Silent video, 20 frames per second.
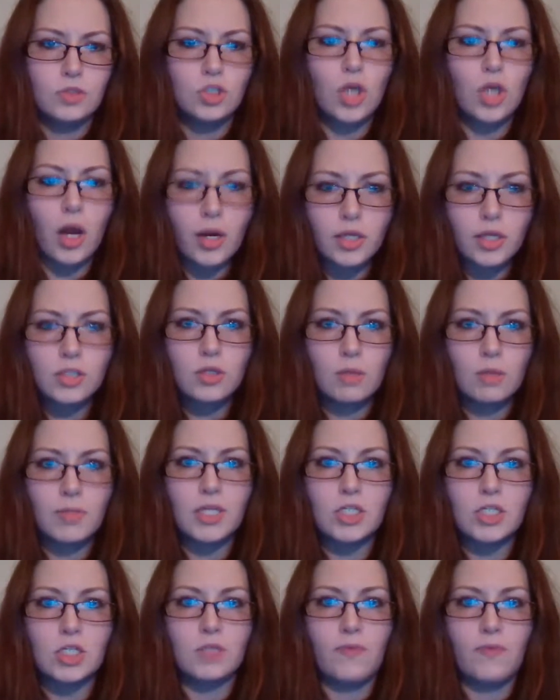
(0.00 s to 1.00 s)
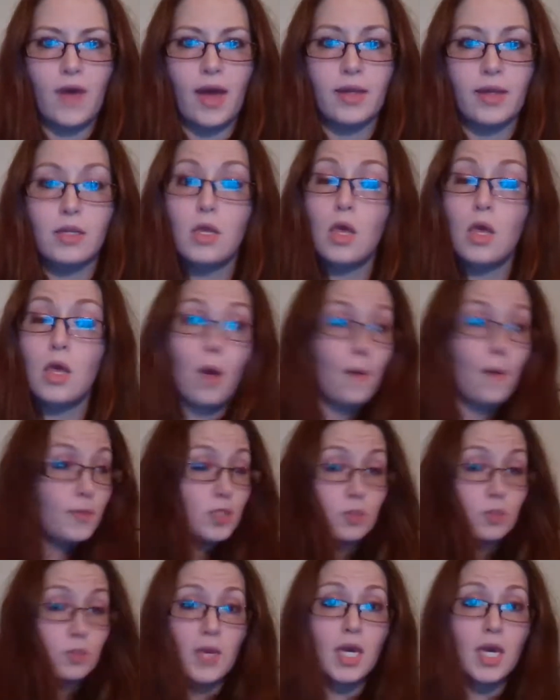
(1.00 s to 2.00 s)
Target's going to be just fine.
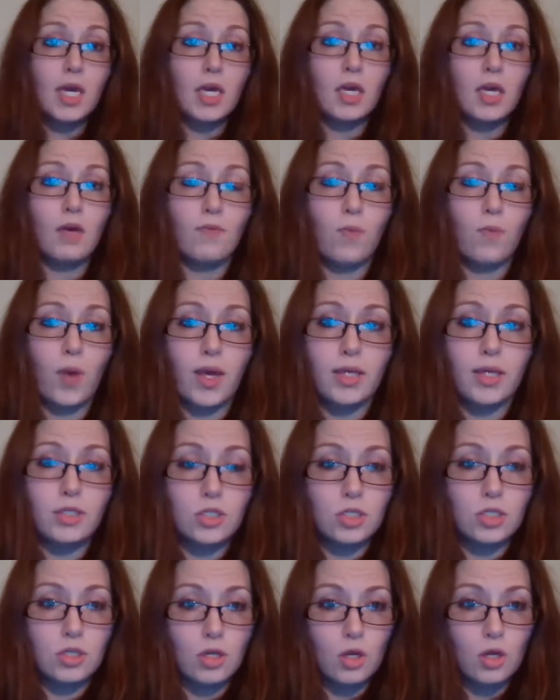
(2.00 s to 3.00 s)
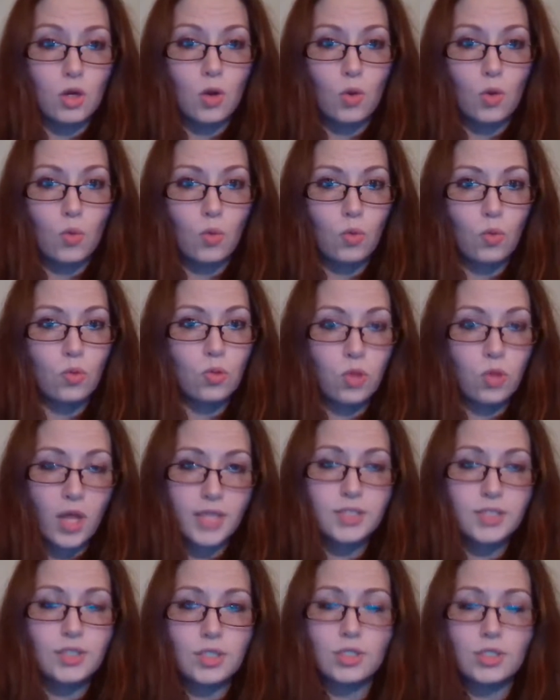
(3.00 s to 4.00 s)
Speaking of which,
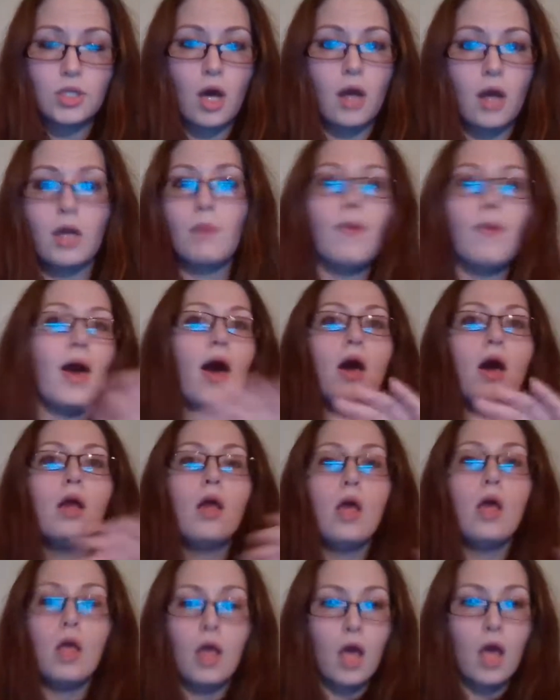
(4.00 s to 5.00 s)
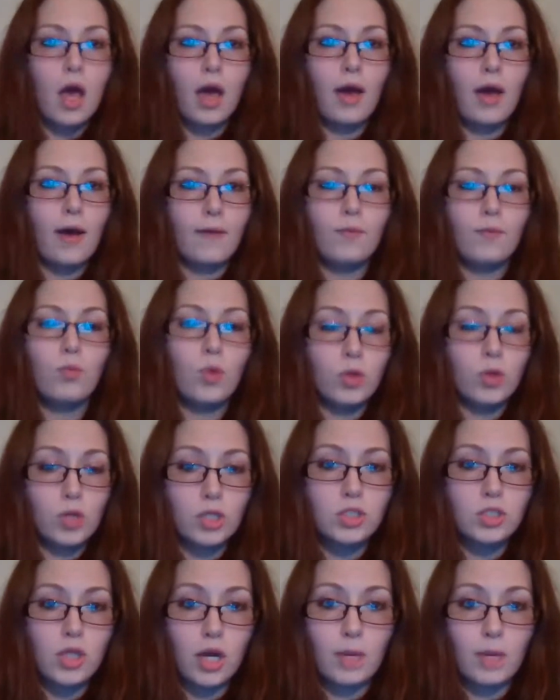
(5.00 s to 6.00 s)
let's just talk about, we're
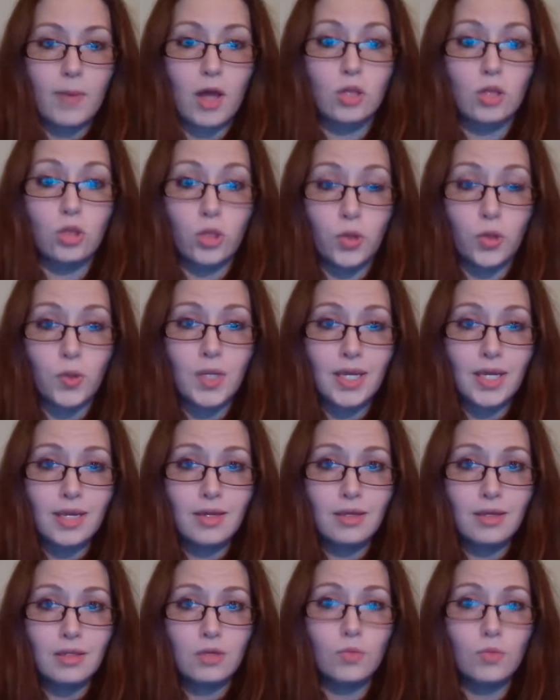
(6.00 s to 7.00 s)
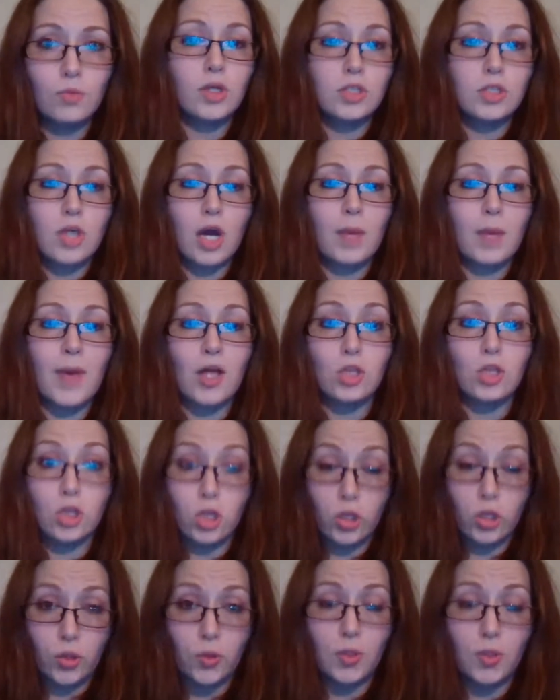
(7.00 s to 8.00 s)
going to talk about looting. We're going to talk about
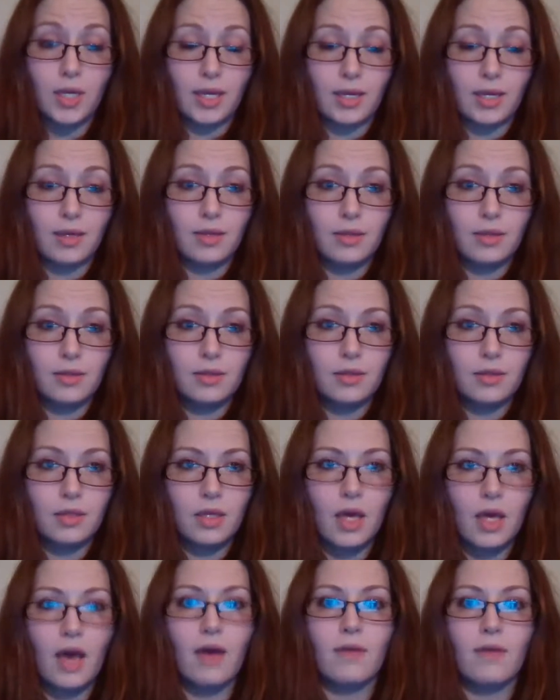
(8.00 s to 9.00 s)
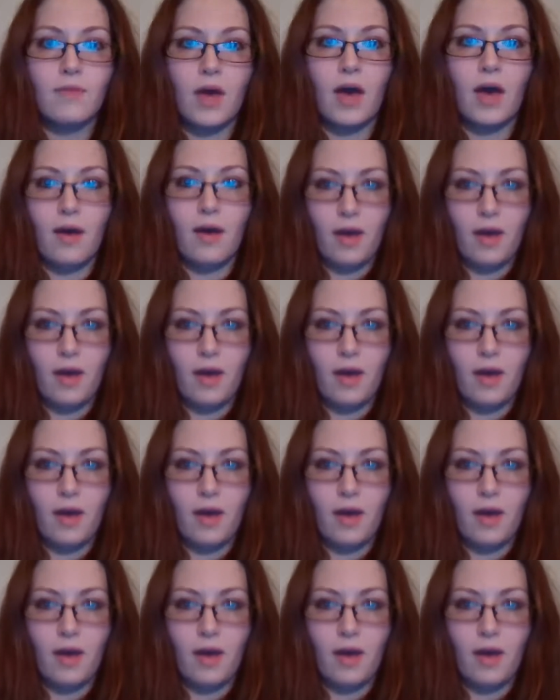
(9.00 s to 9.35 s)
looting of